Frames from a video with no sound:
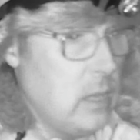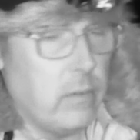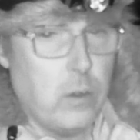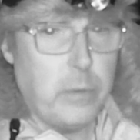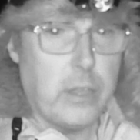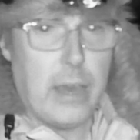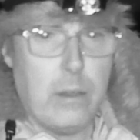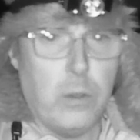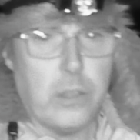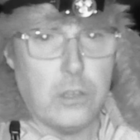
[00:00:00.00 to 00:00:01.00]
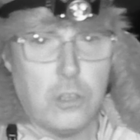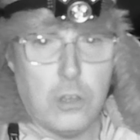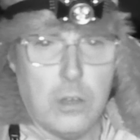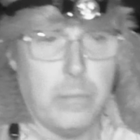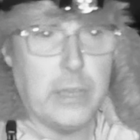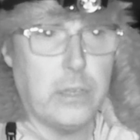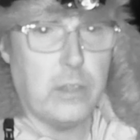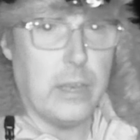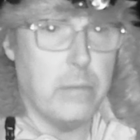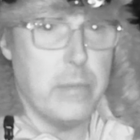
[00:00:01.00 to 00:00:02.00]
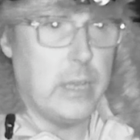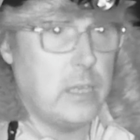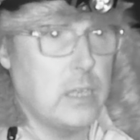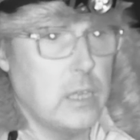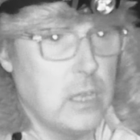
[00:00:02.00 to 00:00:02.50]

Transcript: I've got my other hat with us, so I might do that in a minute.